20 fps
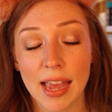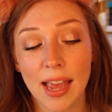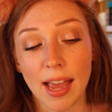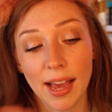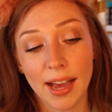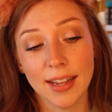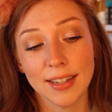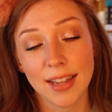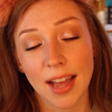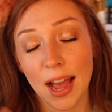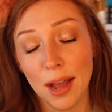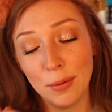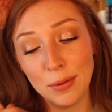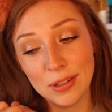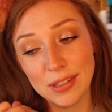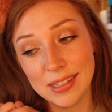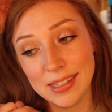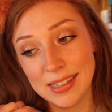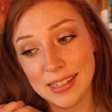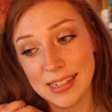and I
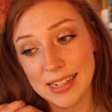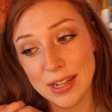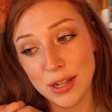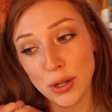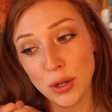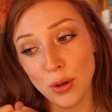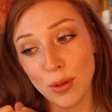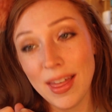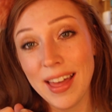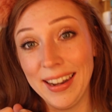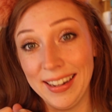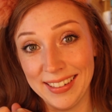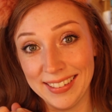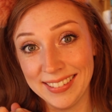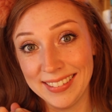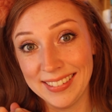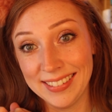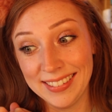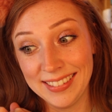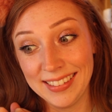will see you then
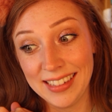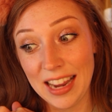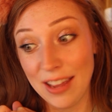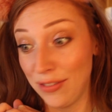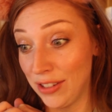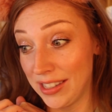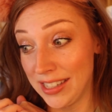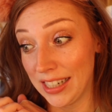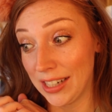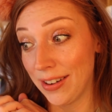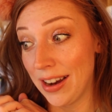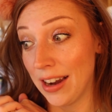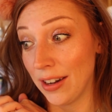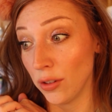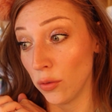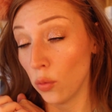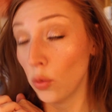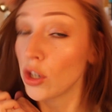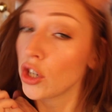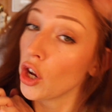if you stick
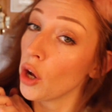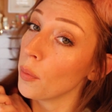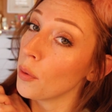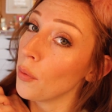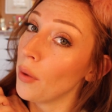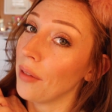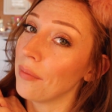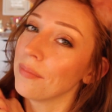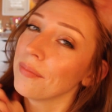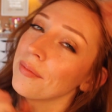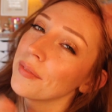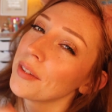around, which I hope you will.